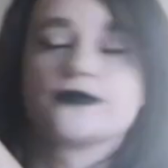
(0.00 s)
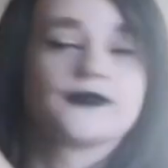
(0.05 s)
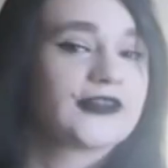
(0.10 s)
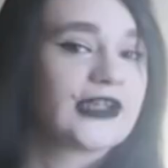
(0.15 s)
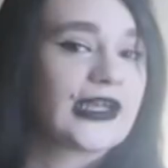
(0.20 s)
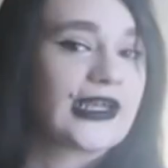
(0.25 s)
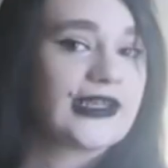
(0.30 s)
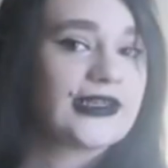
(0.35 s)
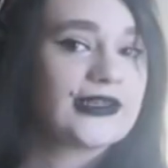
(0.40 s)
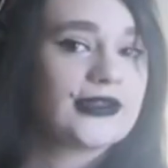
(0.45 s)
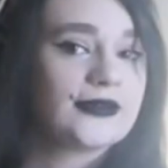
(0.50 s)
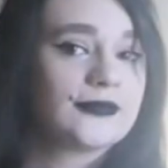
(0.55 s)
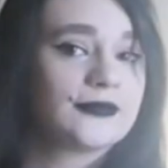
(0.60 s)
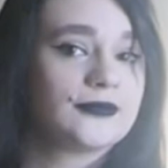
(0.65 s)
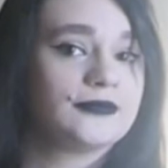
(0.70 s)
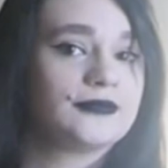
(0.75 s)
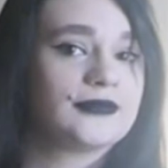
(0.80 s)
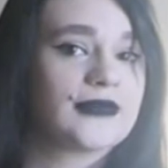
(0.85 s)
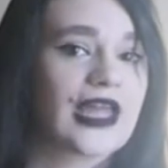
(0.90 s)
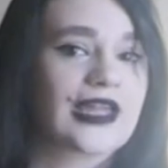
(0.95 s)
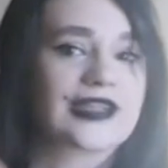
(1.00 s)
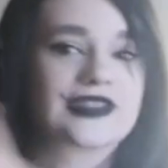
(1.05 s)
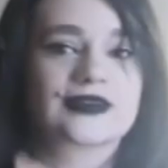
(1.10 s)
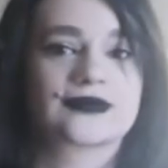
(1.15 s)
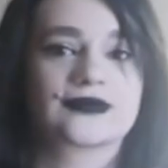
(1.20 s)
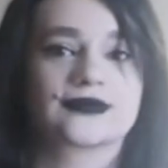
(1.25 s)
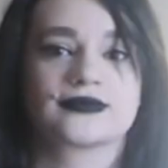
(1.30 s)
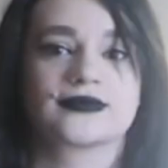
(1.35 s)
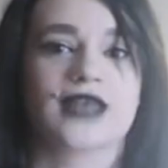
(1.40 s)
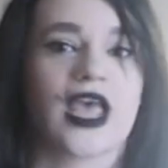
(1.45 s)
frayed.
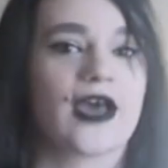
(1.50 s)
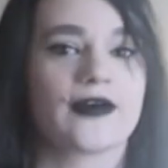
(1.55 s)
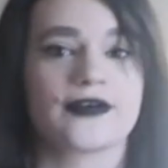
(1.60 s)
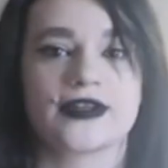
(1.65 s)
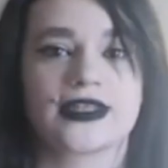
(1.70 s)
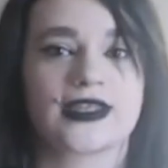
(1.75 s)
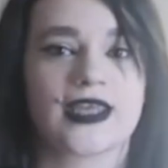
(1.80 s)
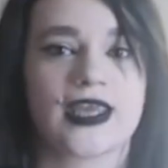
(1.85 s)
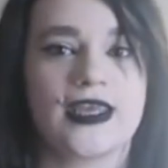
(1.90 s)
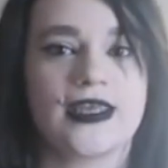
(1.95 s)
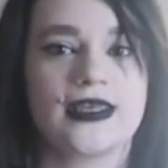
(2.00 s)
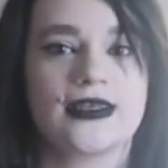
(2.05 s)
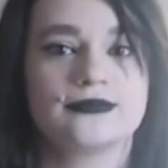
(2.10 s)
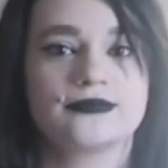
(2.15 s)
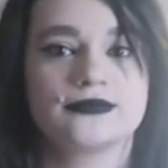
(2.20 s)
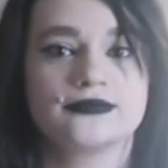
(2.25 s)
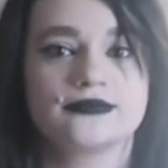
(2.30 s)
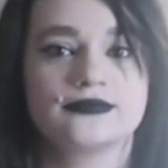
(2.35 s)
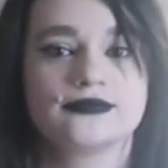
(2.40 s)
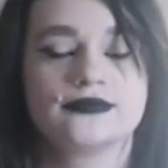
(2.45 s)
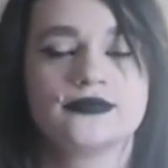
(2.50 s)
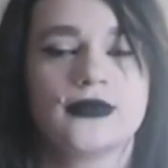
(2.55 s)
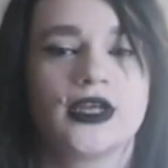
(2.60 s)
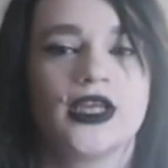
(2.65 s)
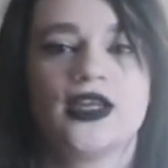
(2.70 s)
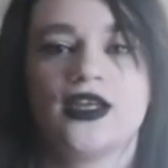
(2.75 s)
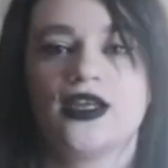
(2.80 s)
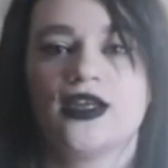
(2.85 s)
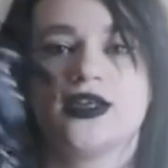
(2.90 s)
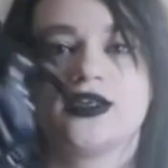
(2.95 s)
That's how I came.
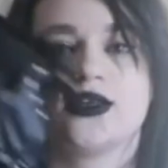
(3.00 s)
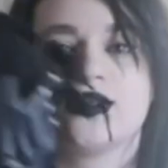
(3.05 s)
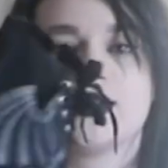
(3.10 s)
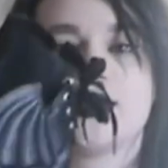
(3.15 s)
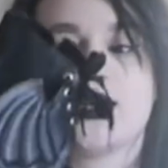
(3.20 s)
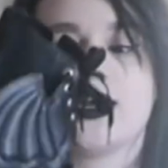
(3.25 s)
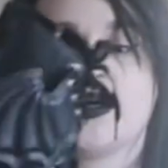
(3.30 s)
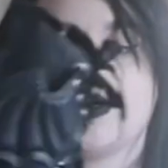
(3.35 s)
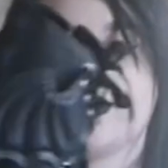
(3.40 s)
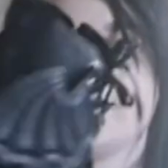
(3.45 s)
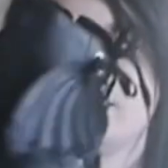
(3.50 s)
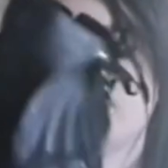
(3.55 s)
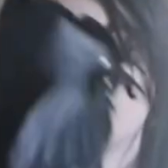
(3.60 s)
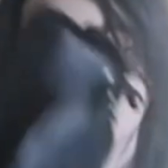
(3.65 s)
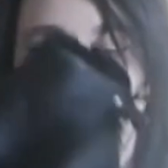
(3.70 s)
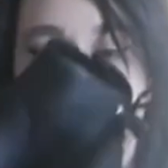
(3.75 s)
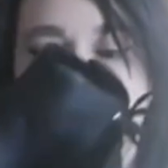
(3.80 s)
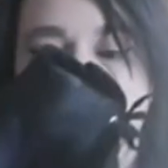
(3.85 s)
Um,